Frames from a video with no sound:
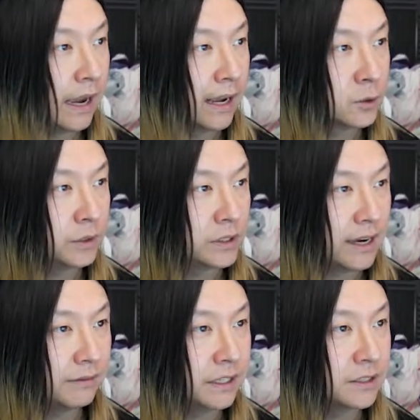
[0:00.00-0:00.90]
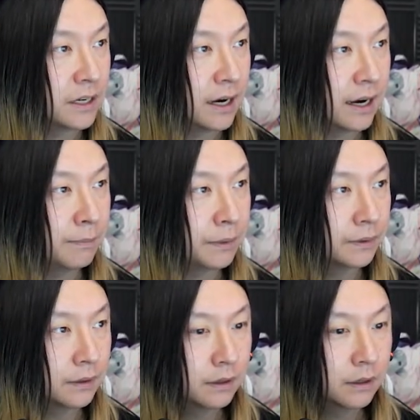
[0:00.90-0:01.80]
as we save these up,
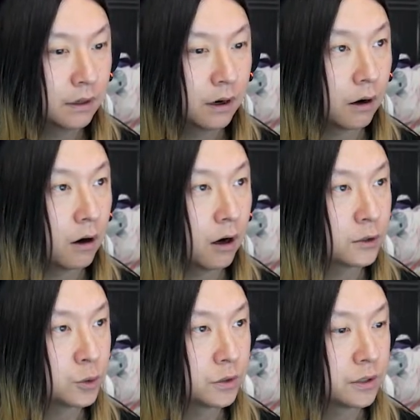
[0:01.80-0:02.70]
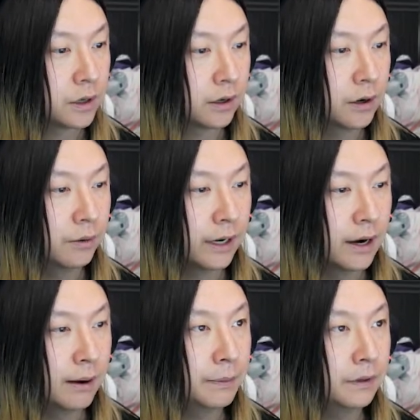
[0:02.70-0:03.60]
our hearts will start going
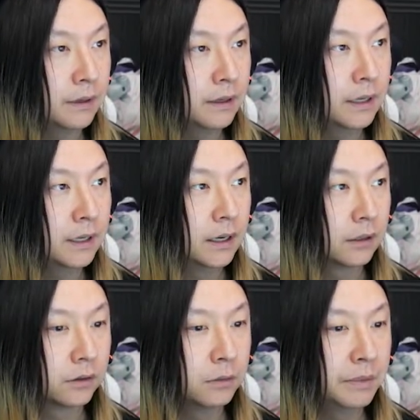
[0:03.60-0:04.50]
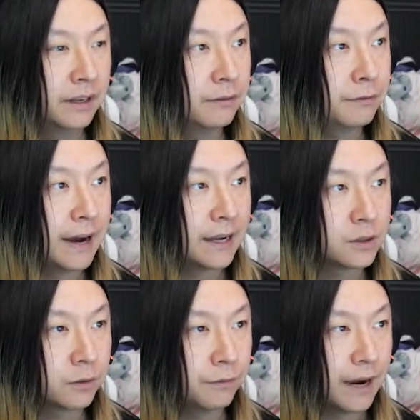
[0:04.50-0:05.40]
up a little bit
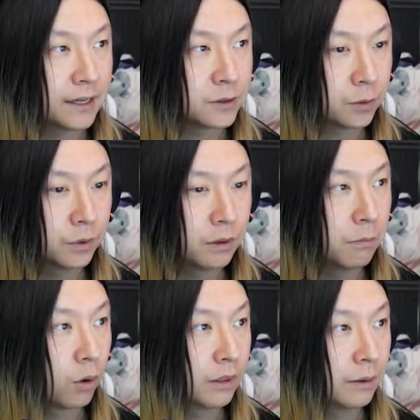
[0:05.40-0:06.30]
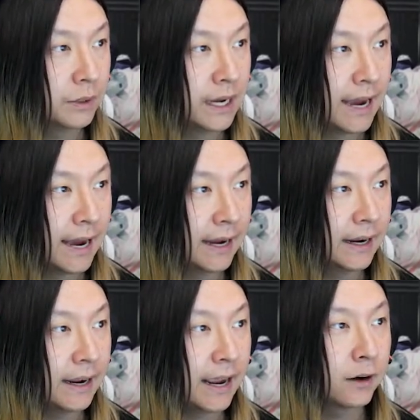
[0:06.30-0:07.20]
faster and faster with the more that we
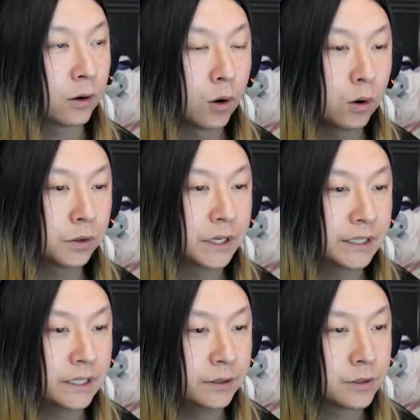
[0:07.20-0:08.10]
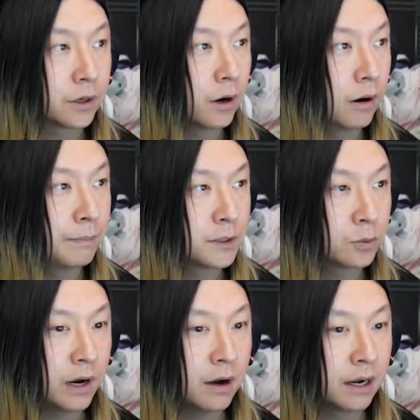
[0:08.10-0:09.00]
add. And our gold continues to go up as
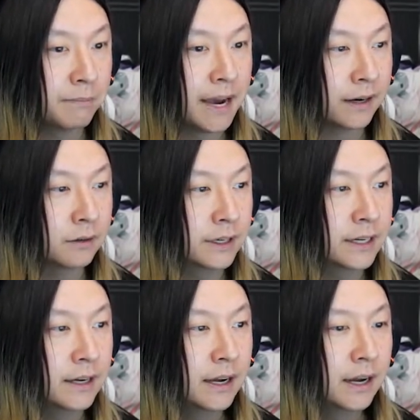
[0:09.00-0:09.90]
well automatically,